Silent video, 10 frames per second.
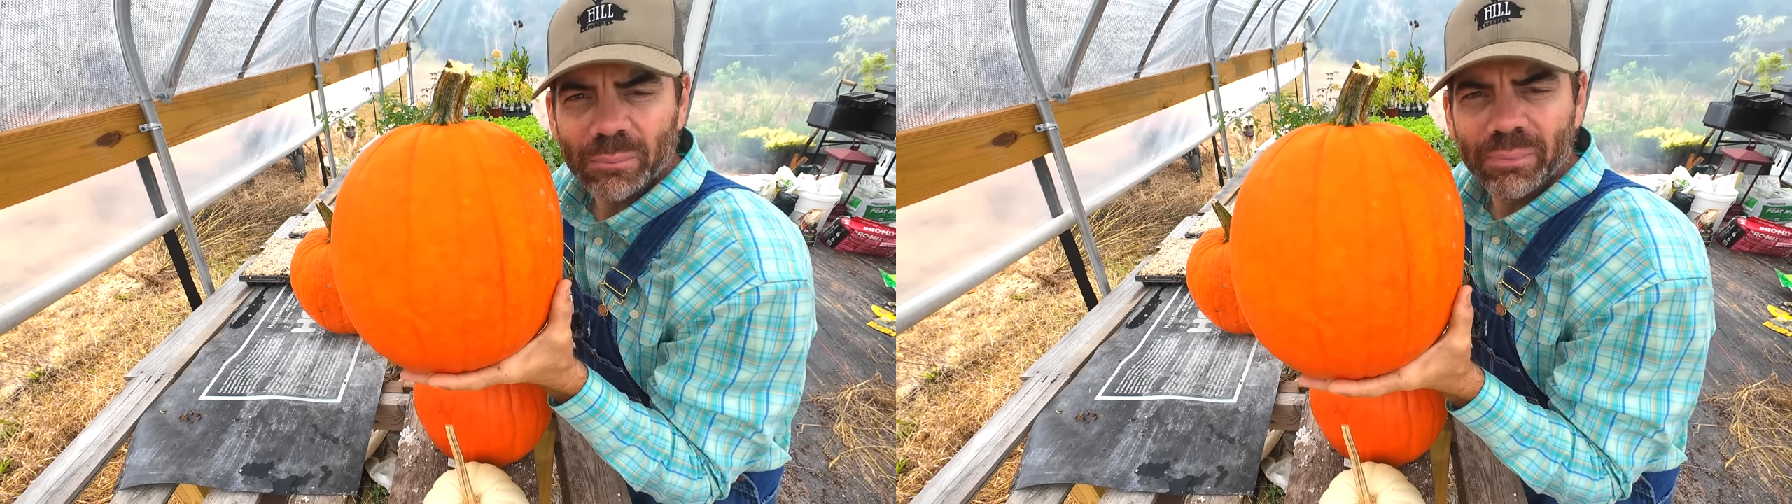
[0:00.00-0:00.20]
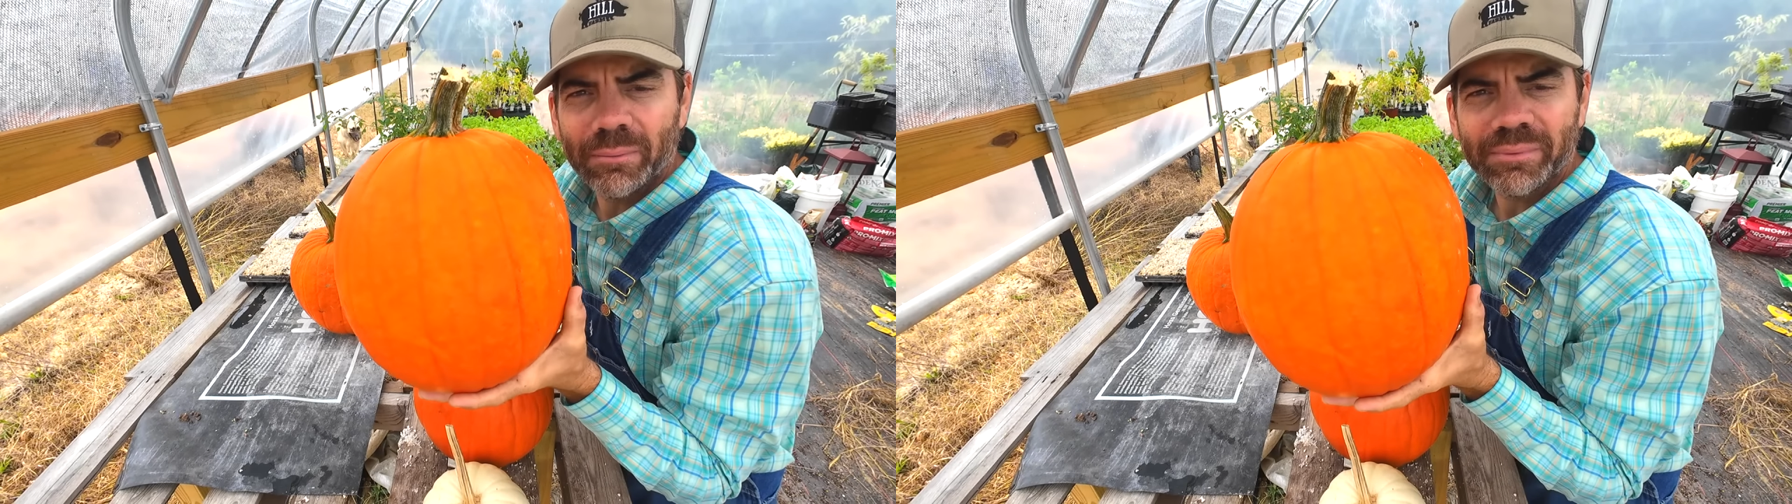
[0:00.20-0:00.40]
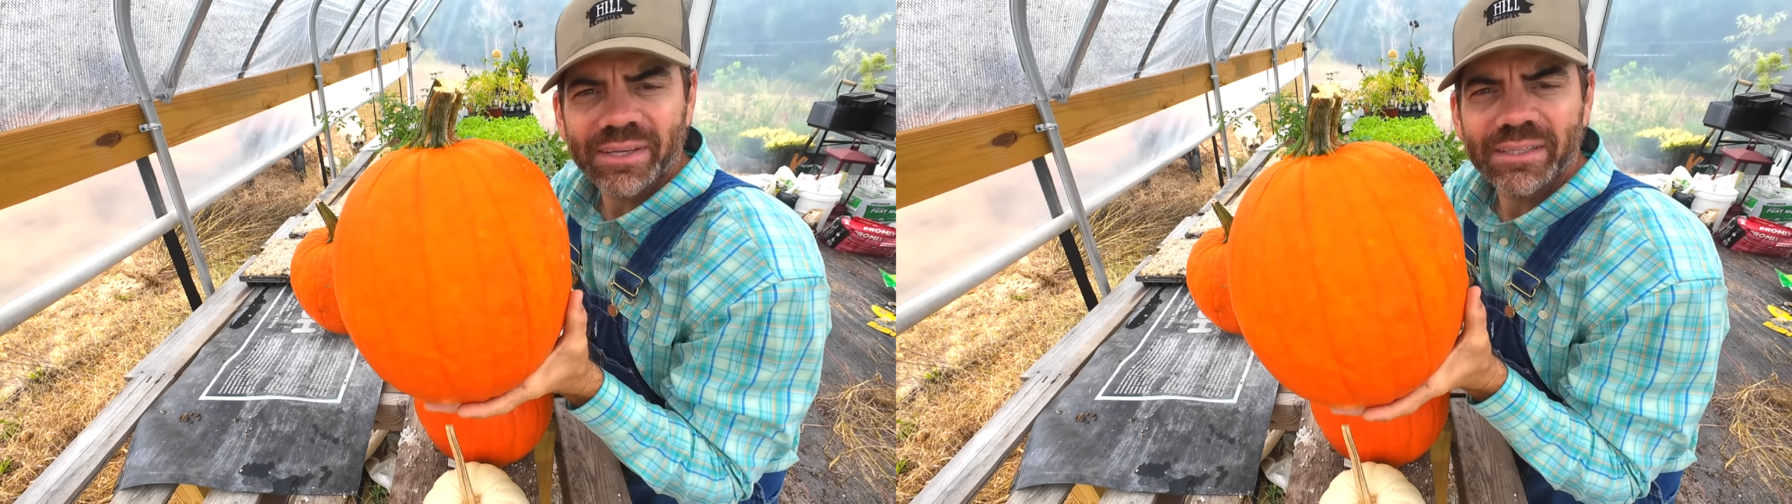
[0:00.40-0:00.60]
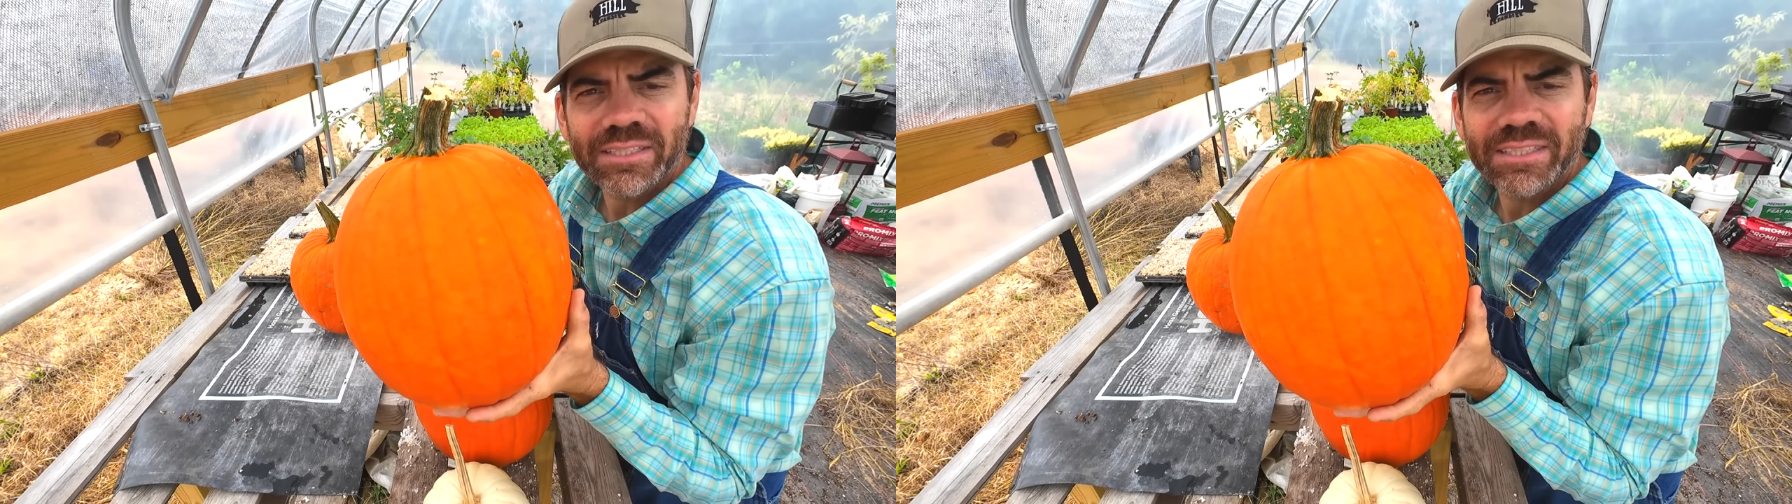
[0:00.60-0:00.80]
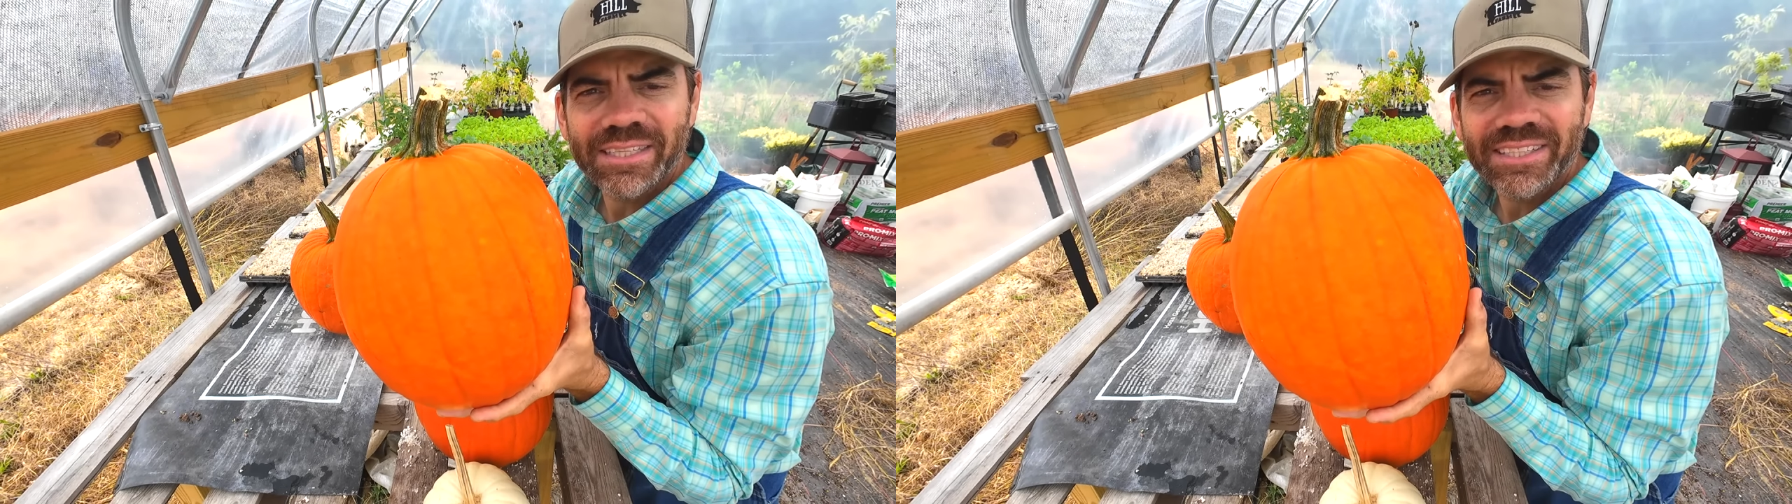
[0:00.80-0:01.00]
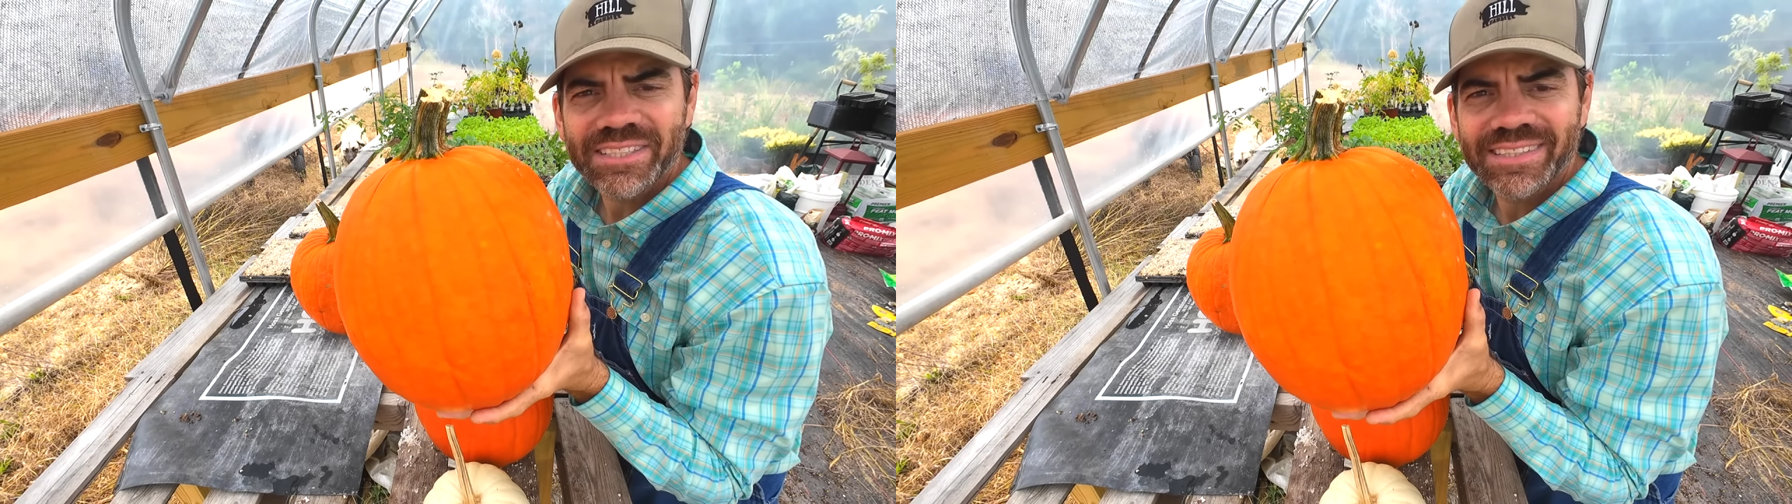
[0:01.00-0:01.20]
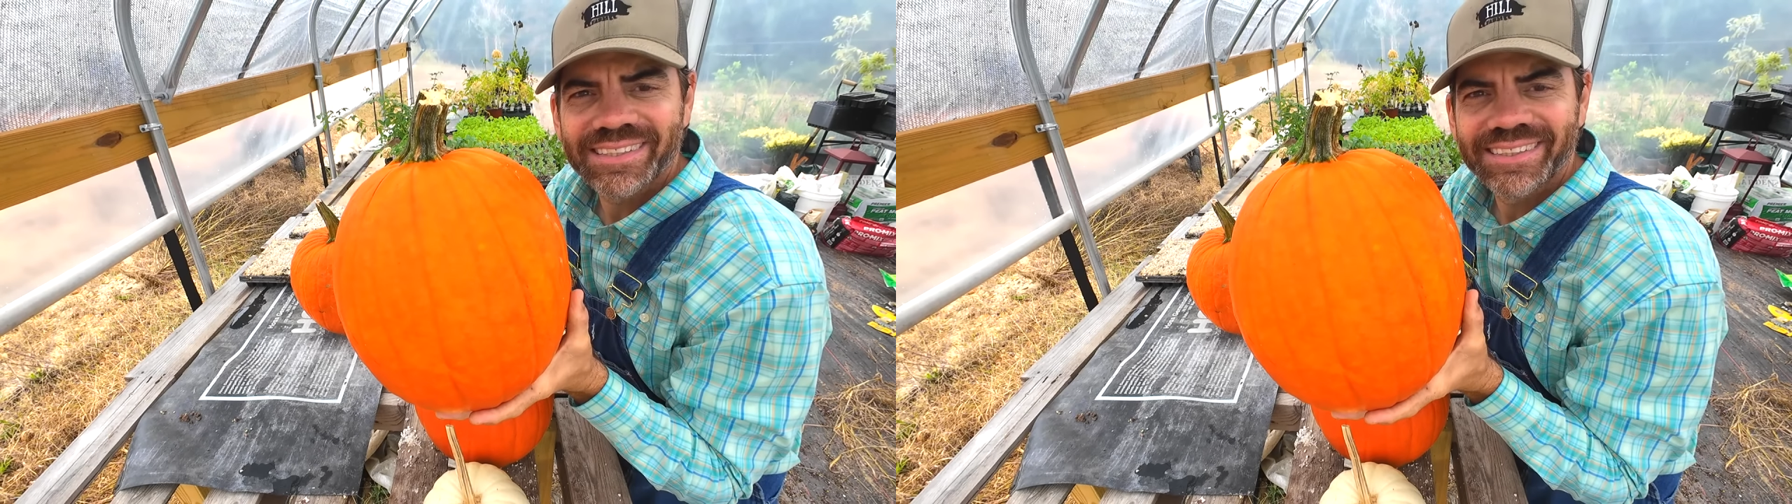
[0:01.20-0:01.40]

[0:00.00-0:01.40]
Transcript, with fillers: pumpkin this is?